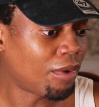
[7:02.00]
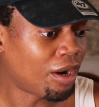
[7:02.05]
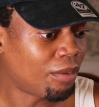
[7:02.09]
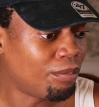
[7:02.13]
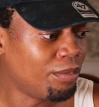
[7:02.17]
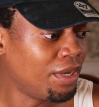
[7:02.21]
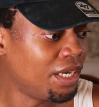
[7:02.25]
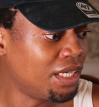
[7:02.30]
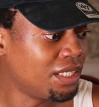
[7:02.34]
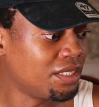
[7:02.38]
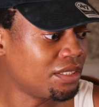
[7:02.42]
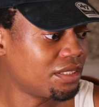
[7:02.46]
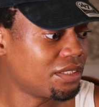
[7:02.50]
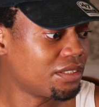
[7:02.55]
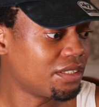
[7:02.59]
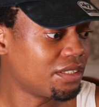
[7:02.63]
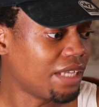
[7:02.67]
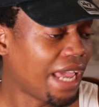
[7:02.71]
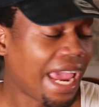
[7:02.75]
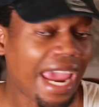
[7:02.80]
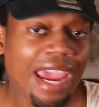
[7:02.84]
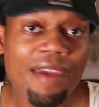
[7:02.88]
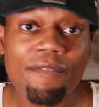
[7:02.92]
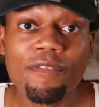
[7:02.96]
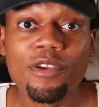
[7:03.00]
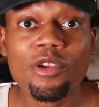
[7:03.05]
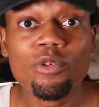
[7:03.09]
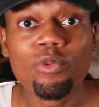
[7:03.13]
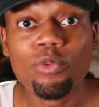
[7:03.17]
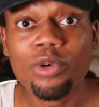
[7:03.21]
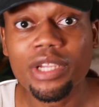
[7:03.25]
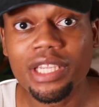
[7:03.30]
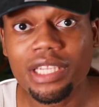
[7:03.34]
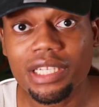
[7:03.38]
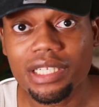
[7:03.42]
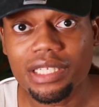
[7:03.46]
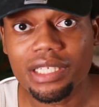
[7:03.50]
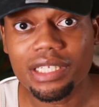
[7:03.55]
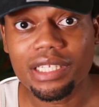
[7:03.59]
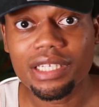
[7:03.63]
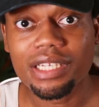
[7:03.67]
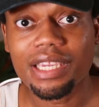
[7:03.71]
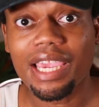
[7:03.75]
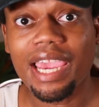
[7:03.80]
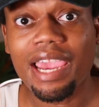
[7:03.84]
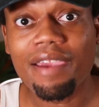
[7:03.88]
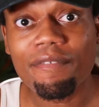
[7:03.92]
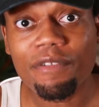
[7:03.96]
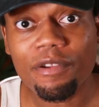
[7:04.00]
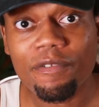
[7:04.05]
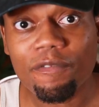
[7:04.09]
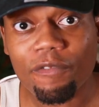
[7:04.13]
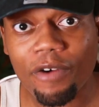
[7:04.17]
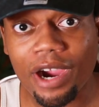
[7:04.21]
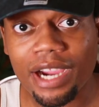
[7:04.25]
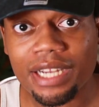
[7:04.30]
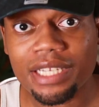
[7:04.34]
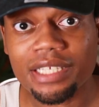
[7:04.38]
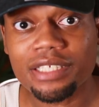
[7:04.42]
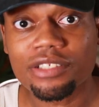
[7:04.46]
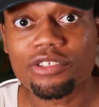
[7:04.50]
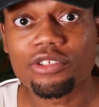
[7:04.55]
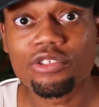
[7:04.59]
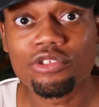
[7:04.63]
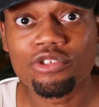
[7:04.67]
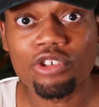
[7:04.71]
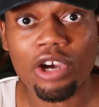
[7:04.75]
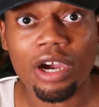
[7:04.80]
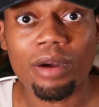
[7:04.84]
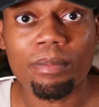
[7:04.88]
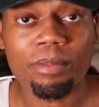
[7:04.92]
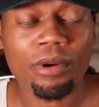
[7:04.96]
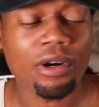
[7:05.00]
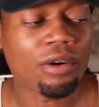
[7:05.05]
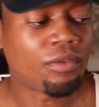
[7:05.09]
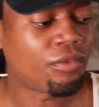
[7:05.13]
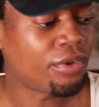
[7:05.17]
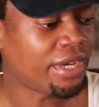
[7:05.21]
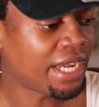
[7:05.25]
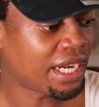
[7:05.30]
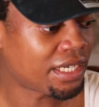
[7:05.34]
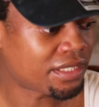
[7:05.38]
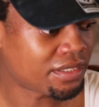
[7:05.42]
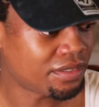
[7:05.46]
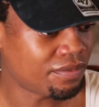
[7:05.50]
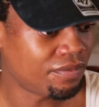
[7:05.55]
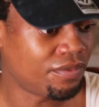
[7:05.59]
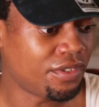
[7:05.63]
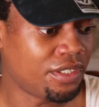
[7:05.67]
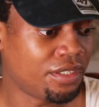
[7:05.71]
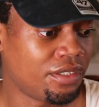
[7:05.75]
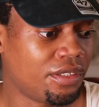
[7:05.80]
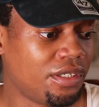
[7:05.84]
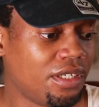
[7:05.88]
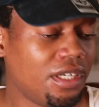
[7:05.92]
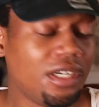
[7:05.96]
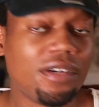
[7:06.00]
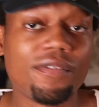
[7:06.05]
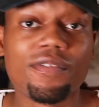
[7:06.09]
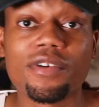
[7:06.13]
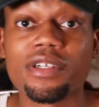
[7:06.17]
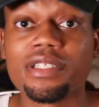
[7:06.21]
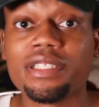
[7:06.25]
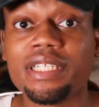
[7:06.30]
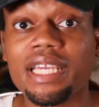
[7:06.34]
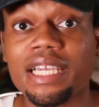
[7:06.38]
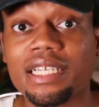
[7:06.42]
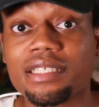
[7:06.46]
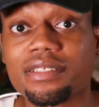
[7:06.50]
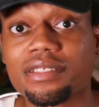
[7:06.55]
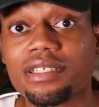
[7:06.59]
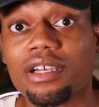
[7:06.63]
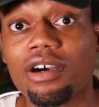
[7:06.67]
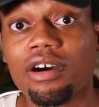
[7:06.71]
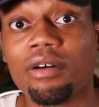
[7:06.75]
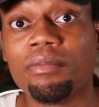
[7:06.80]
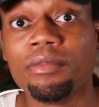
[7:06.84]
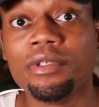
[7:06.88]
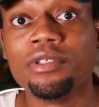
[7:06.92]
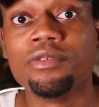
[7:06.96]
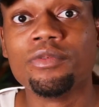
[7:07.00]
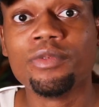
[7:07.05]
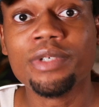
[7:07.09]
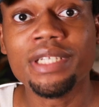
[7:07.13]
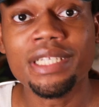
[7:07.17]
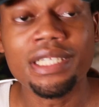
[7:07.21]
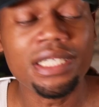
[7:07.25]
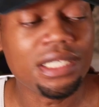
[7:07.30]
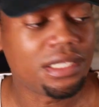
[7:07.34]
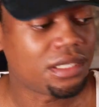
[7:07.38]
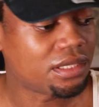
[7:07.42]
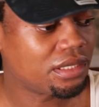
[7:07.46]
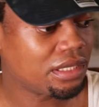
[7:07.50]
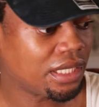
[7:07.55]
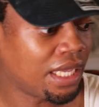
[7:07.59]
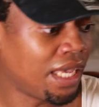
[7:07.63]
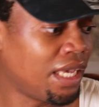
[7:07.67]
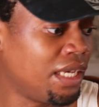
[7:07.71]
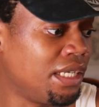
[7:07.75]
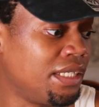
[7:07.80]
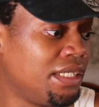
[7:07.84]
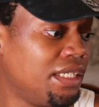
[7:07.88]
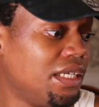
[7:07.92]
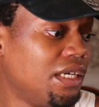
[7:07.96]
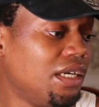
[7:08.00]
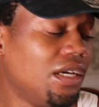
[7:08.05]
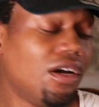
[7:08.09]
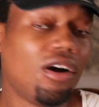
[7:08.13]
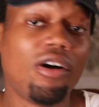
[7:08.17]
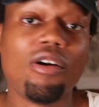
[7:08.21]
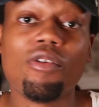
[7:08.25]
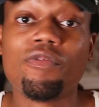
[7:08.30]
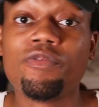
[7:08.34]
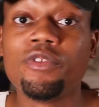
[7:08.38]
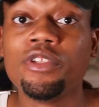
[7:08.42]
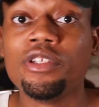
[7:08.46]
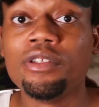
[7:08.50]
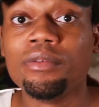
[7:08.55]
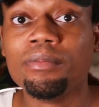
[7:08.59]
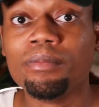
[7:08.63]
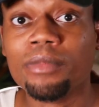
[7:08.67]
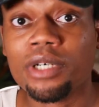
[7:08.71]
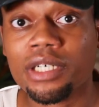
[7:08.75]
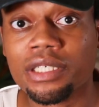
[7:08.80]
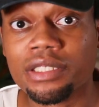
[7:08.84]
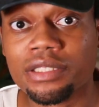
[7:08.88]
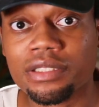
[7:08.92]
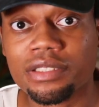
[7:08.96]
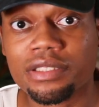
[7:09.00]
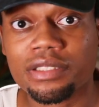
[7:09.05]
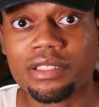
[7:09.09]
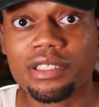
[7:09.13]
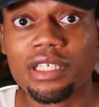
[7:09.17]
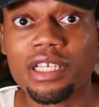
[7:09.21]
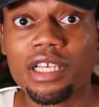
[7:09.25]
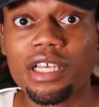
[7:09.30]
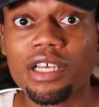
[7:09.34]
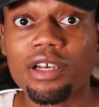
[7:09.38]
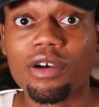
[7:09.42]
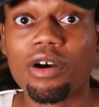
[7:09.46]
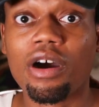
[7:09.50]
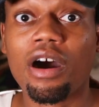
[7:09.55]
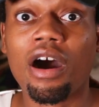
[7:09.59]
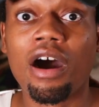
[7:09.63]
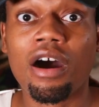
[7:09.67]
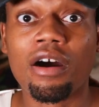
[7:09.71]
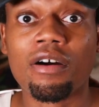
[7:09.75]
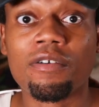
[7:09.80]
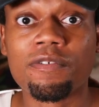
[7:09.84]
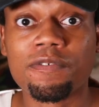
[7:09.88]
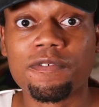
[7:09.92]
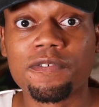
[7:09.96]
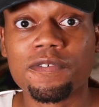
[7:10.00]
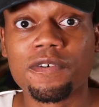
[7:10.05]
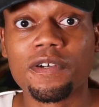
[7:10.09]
my best every week, every Friday, to drop a reaction video for next coming weeks and hopefully months of